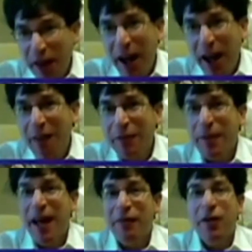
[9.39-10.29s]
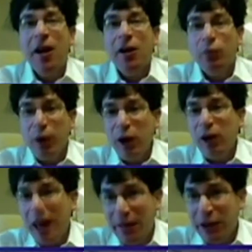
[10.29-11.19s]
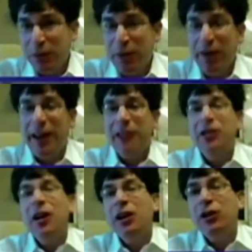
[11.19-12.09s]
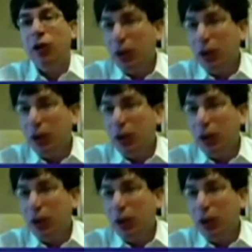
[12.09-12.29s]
I'd rather have them have real-life experience,